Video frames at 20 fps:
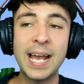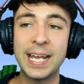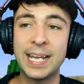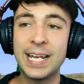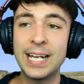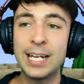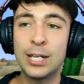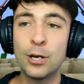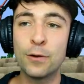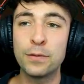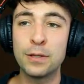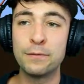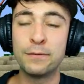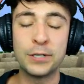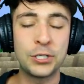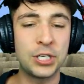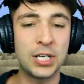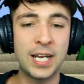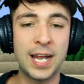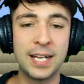and killing off the
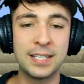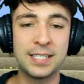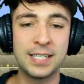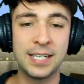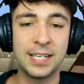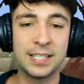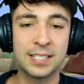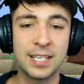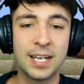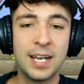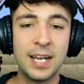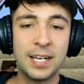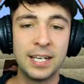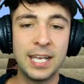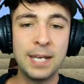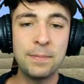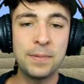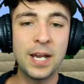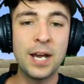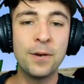vigilantes.
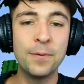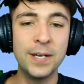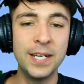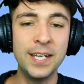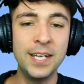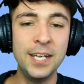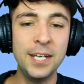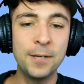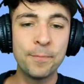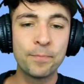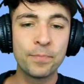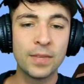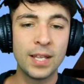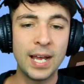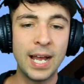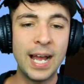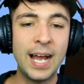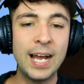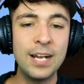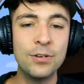Keep going.
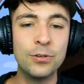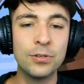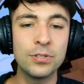And